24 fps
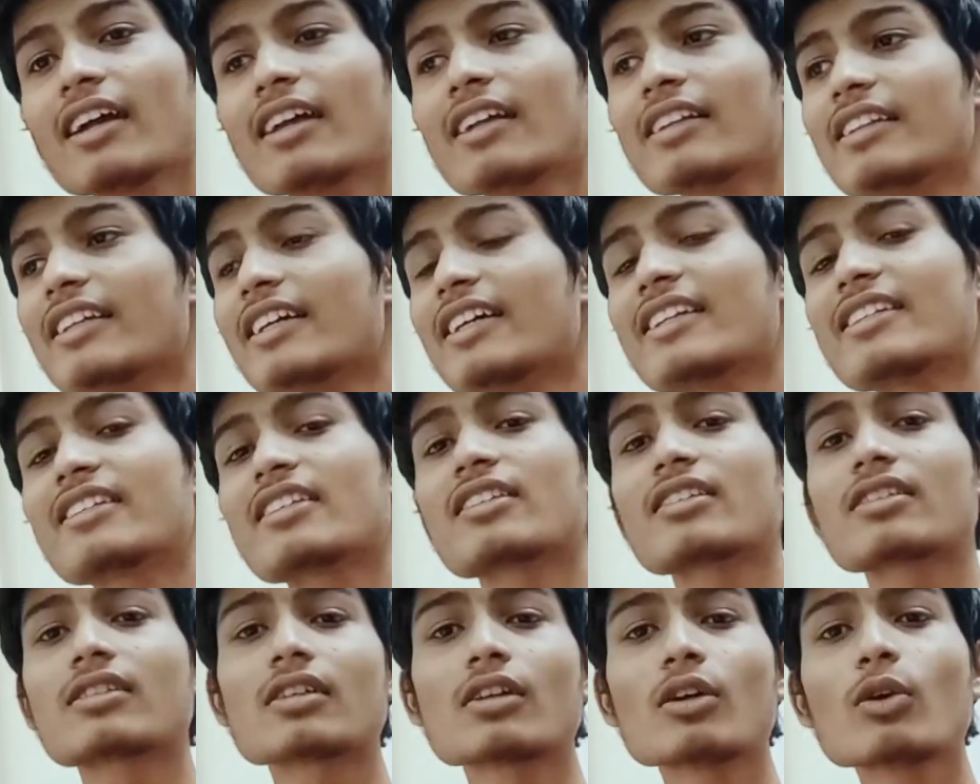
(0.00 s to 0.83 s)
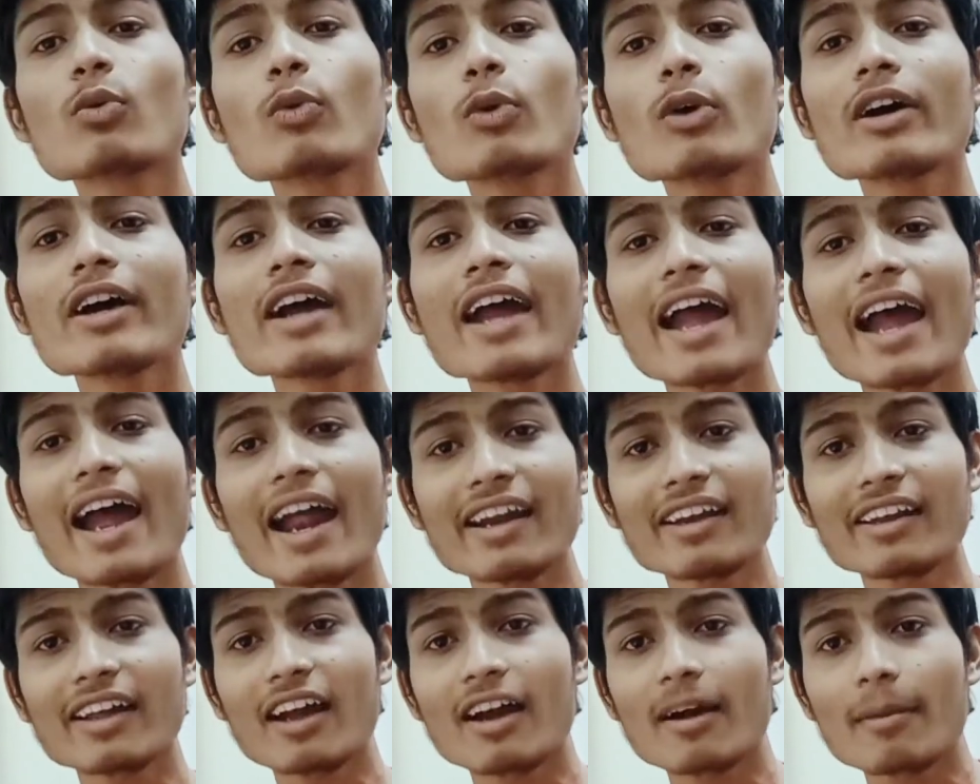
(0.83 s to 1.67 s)
there is a server,
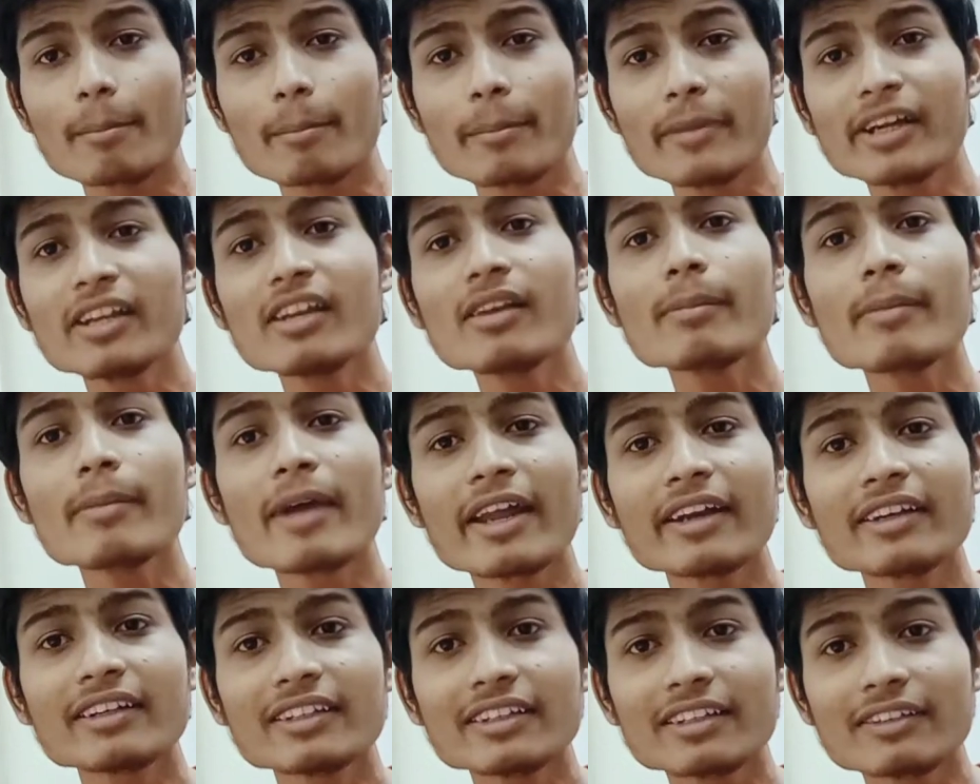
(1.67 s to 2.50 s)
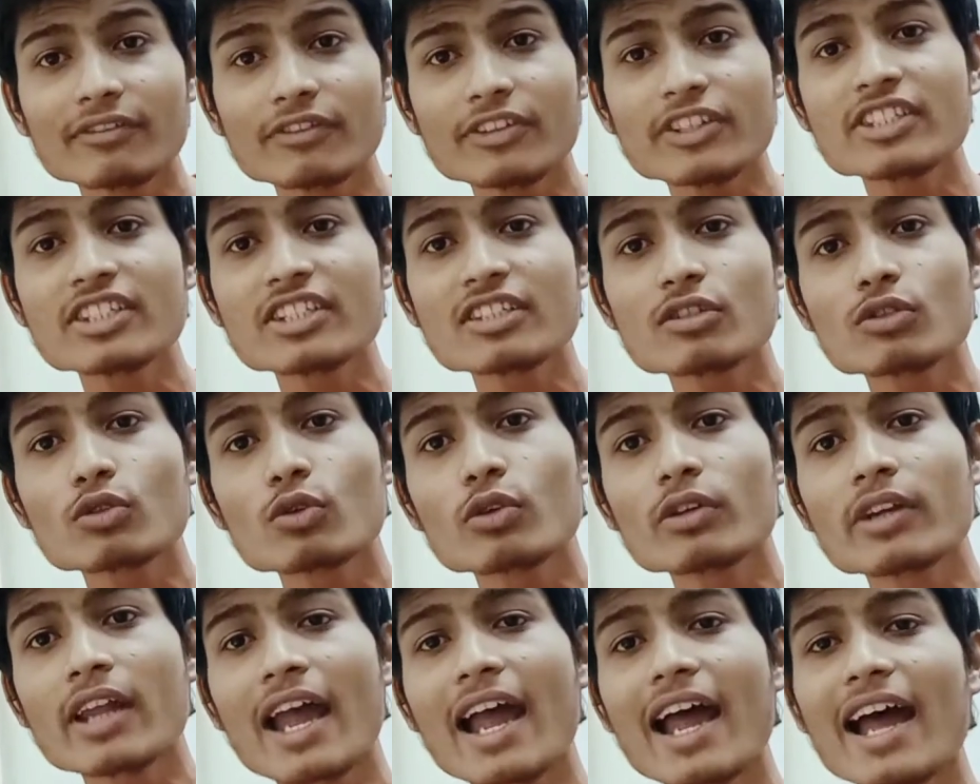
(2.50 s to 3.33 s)
and a middleman, which is
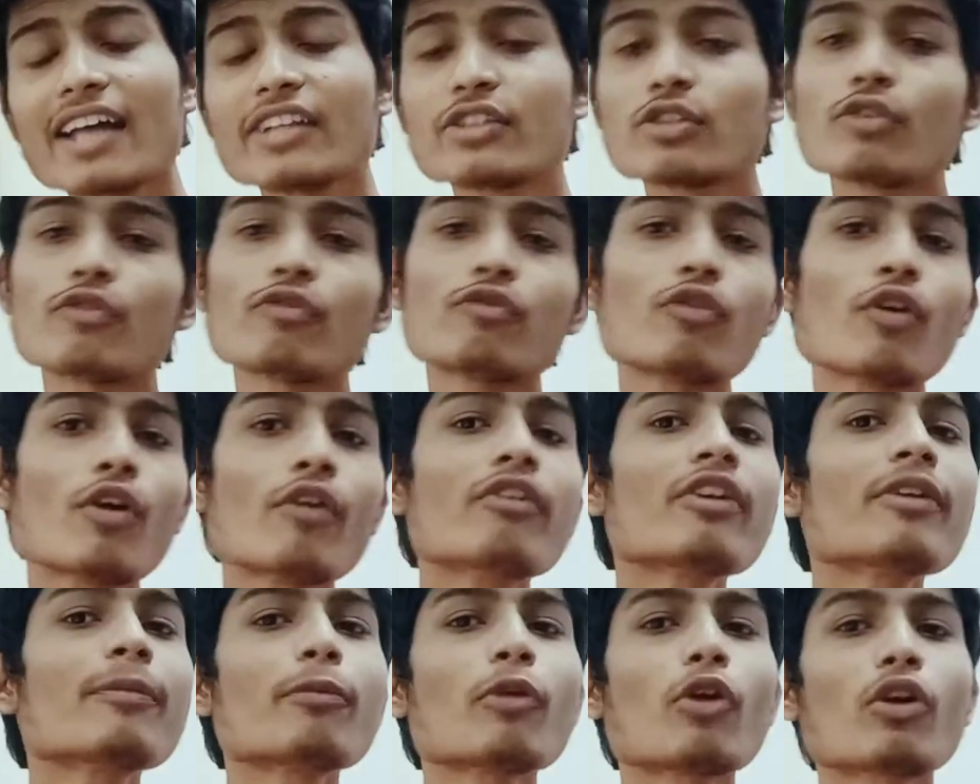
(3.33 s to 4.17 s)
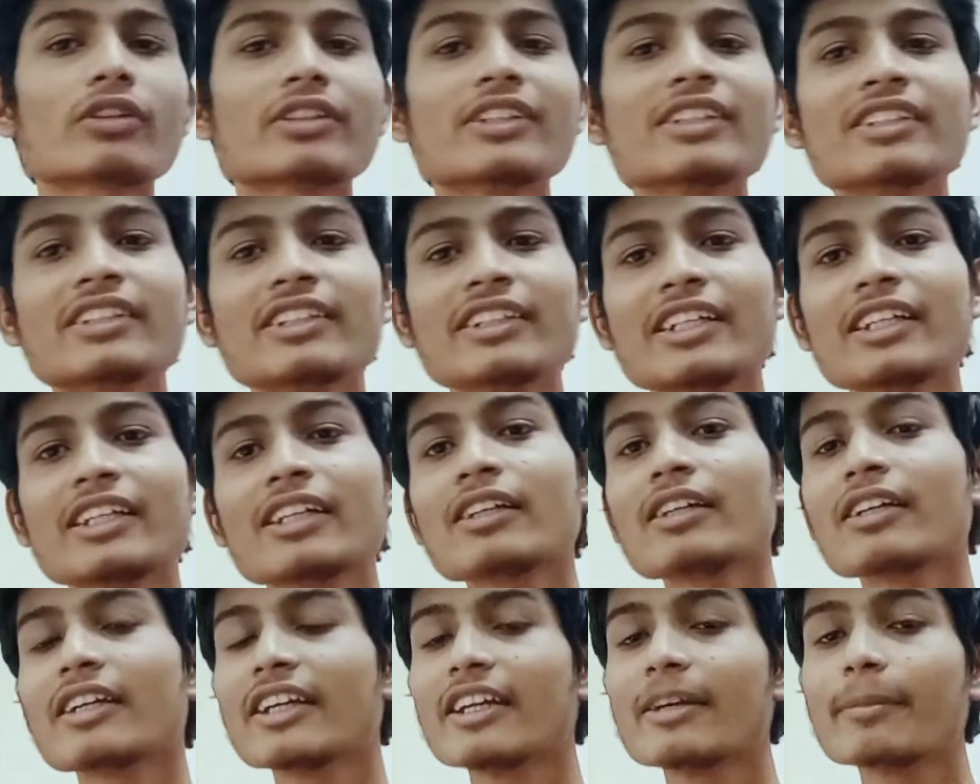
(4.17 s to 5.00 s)
known as a forward proxy, sitting
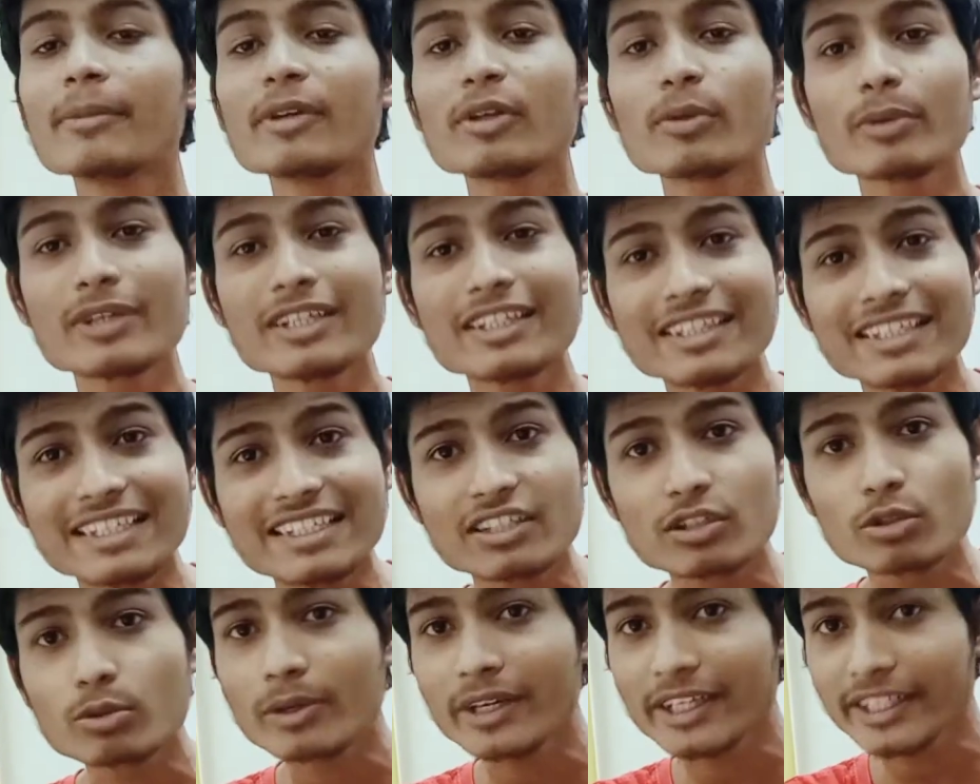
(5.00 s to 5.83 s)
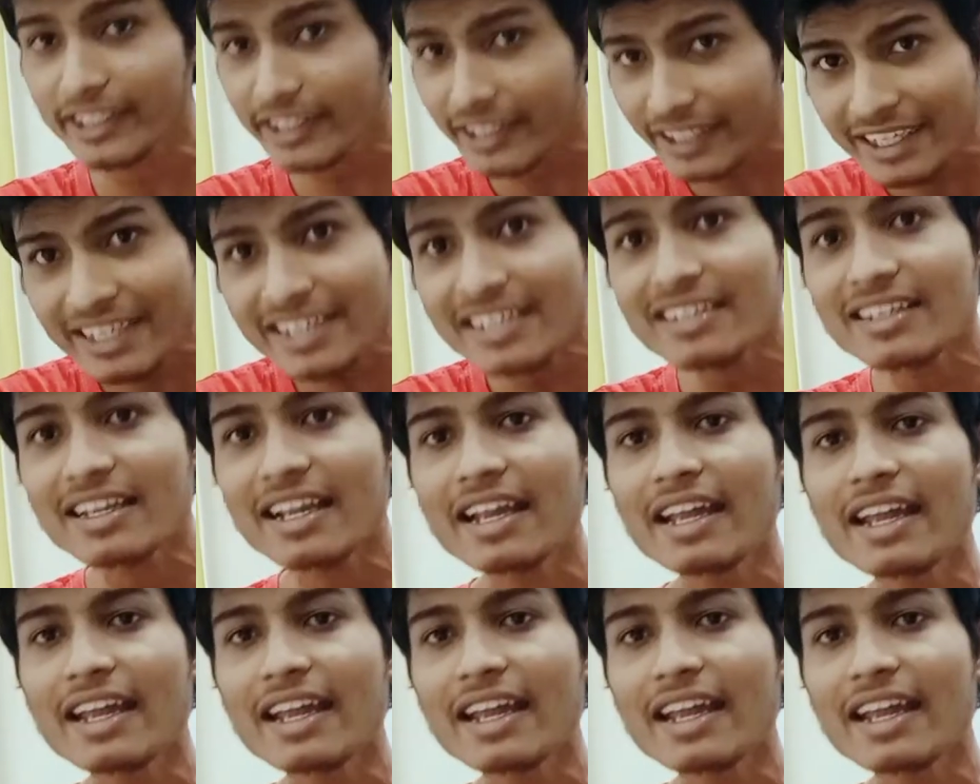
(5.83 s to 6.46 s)
in between these two entities.